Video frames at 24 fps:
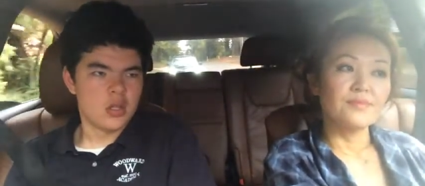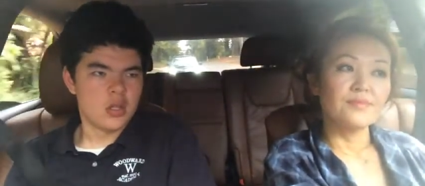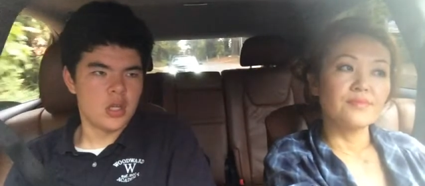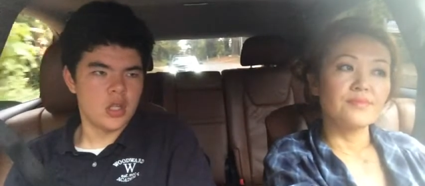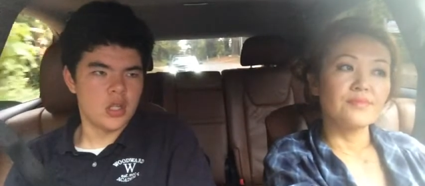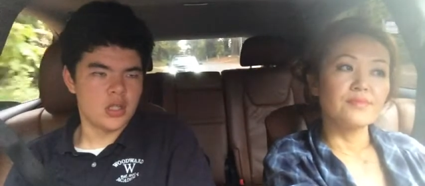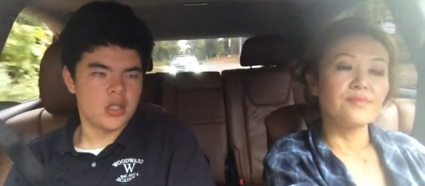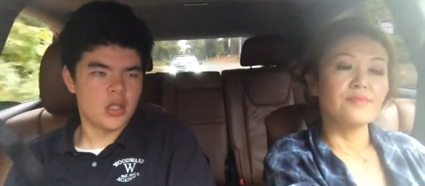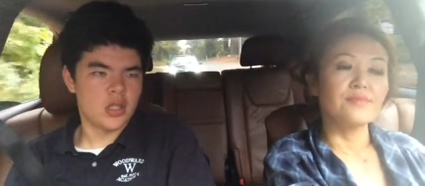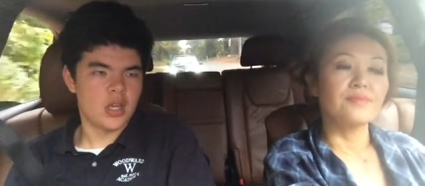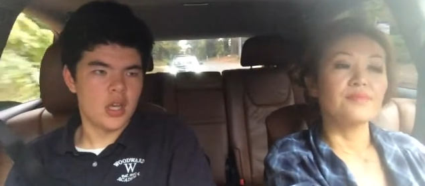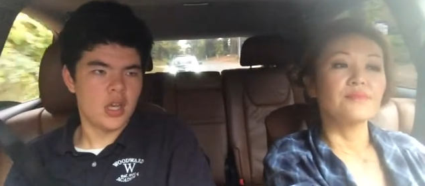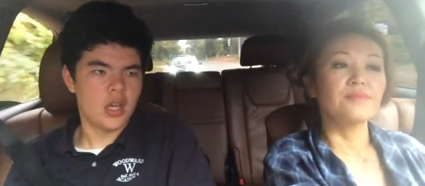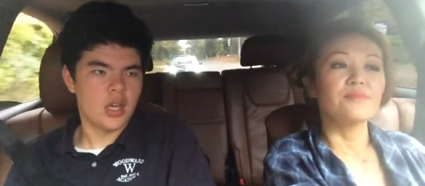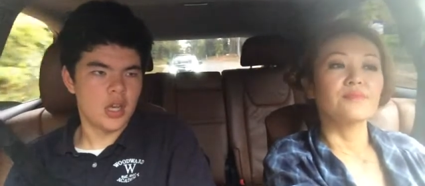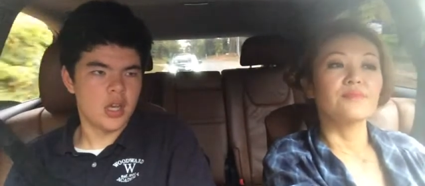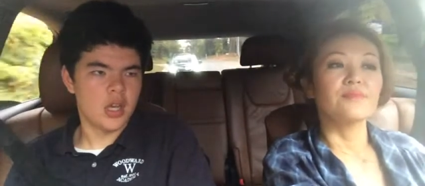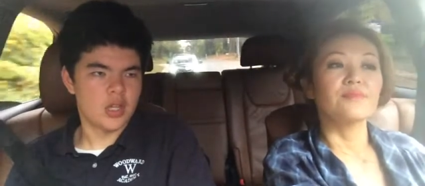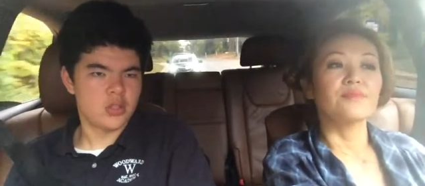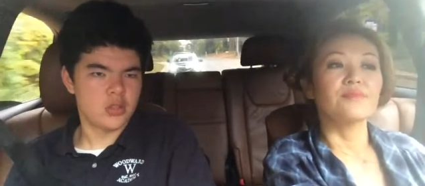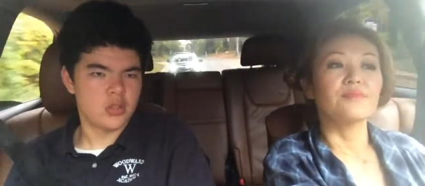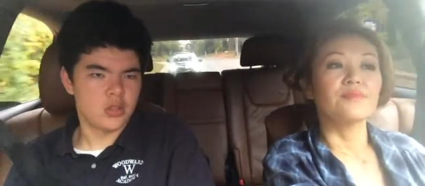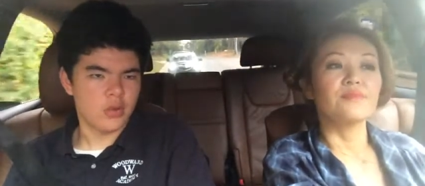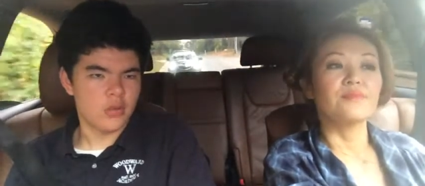Speaker 1: let's say
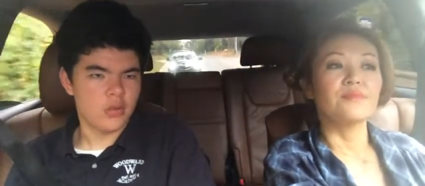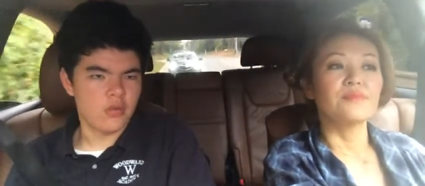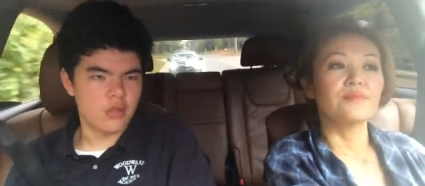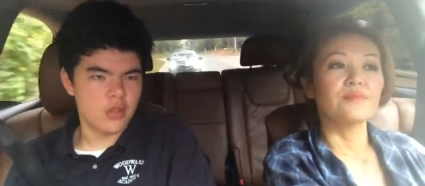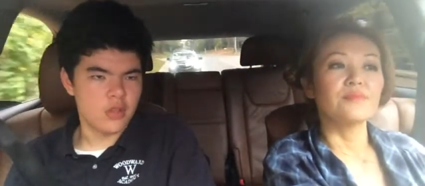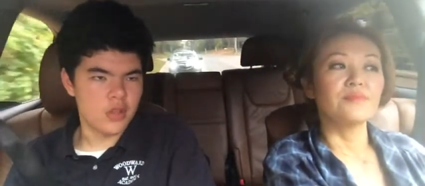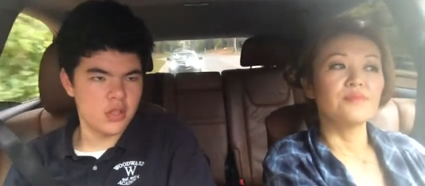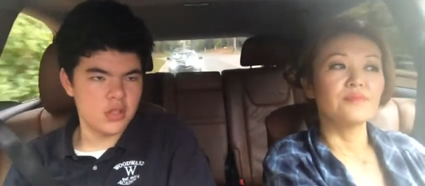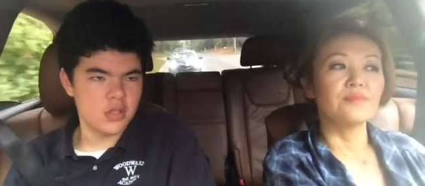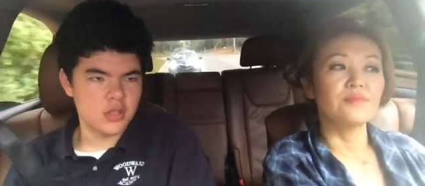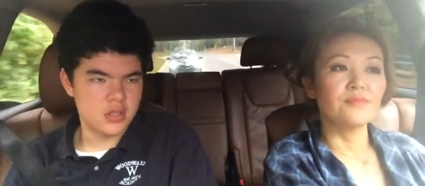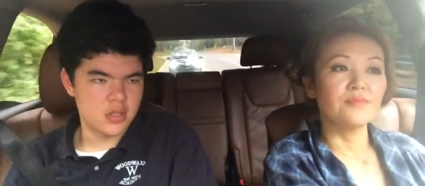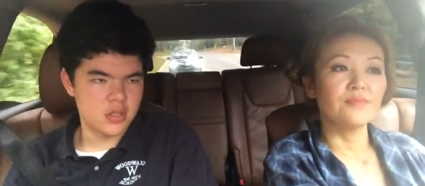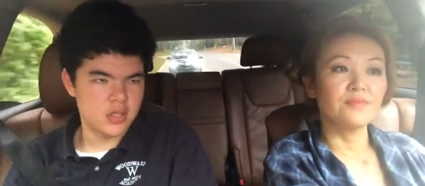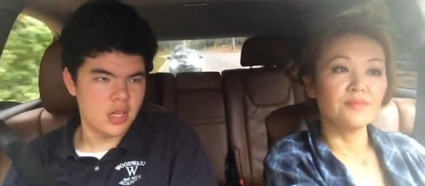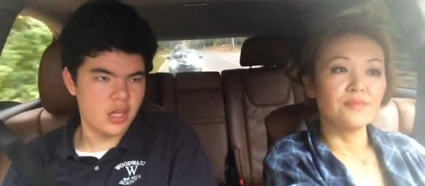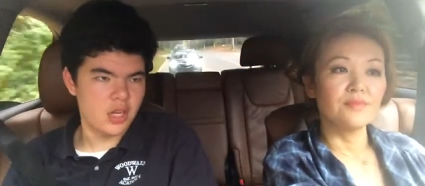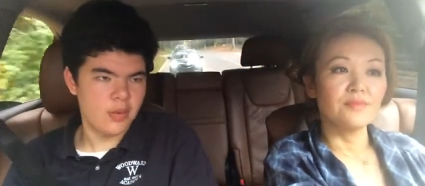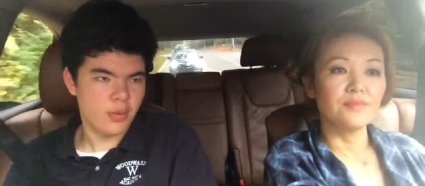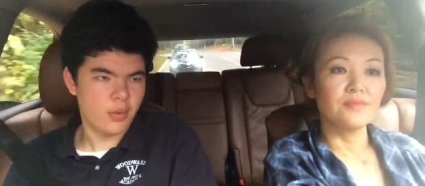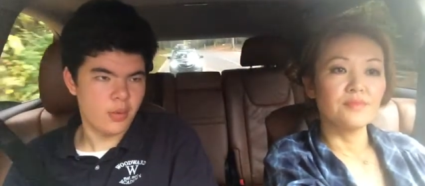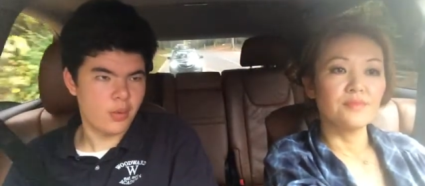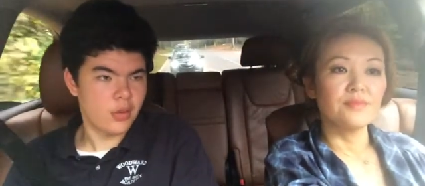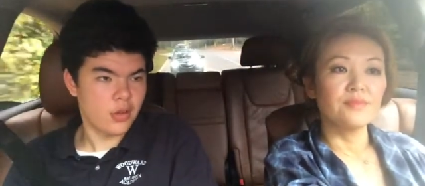high school for this,
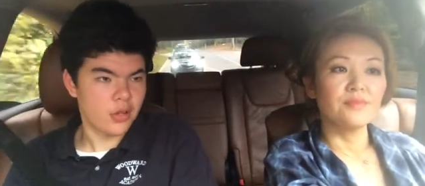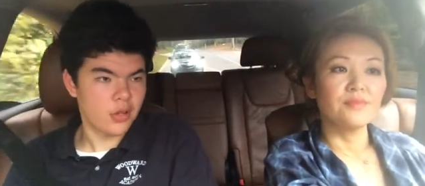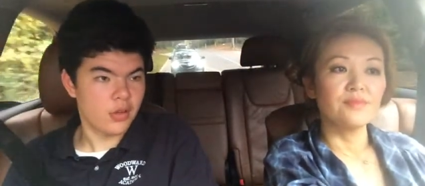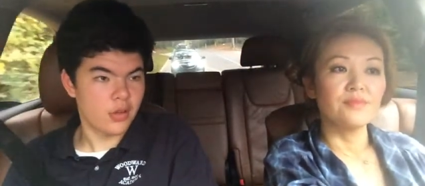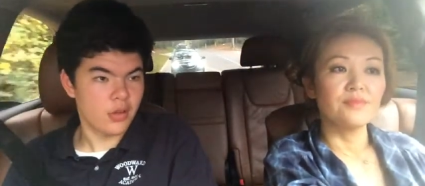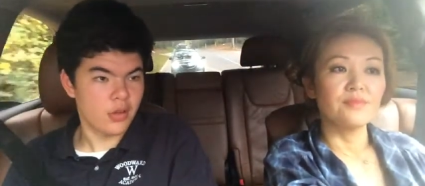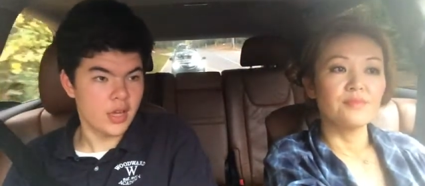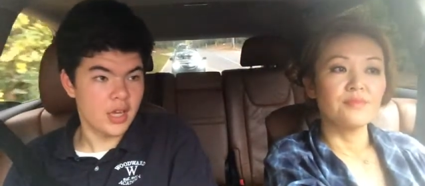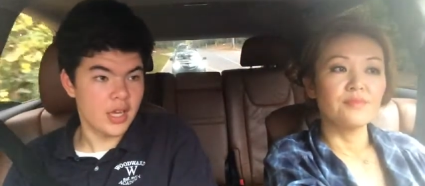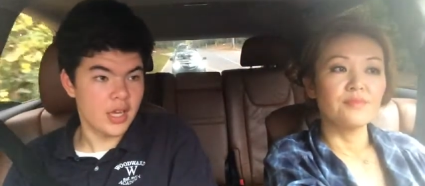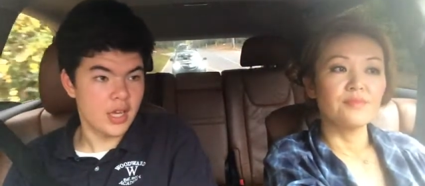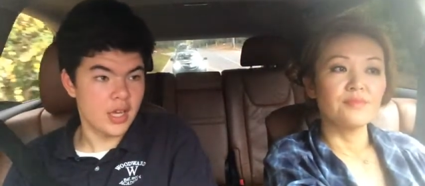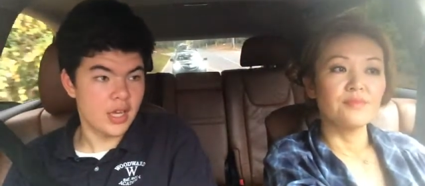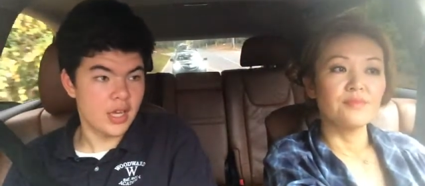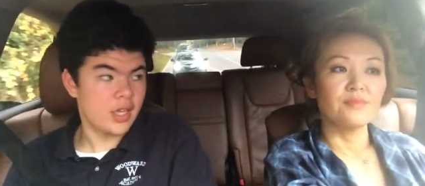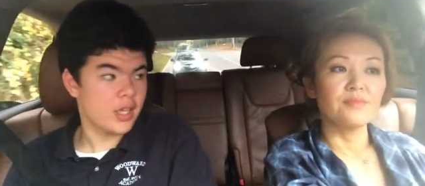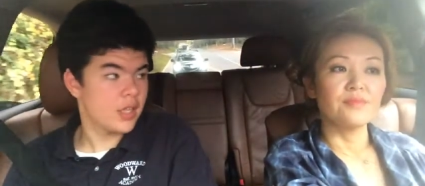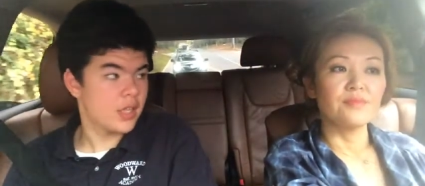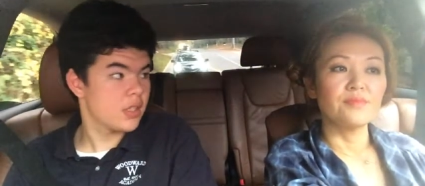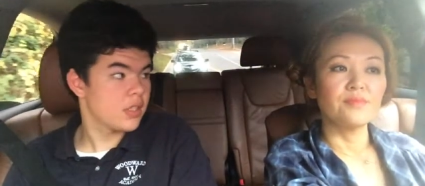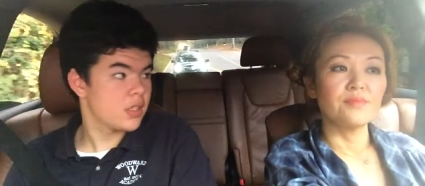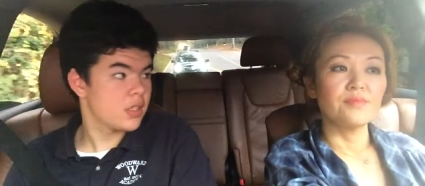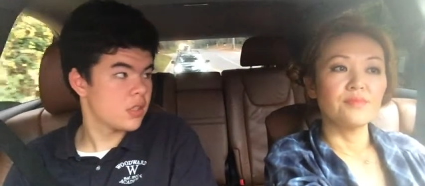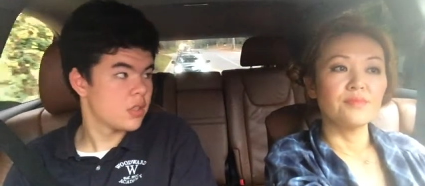sleeping with other
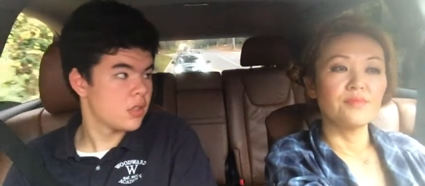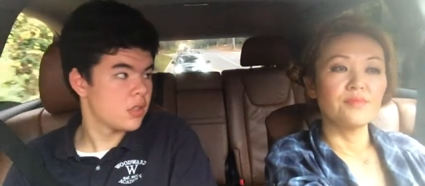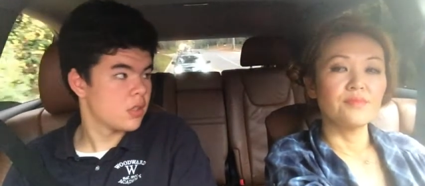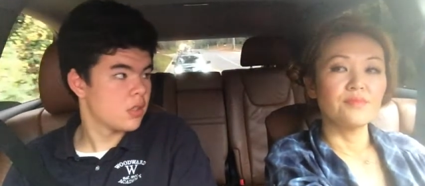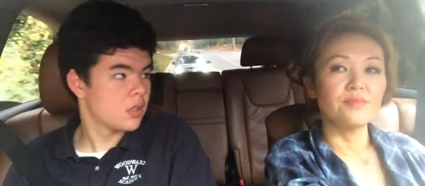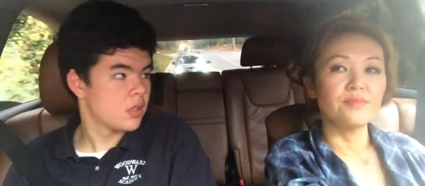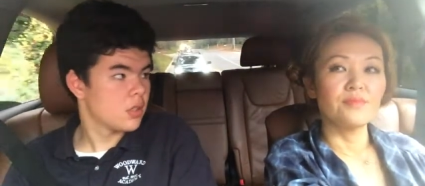guys,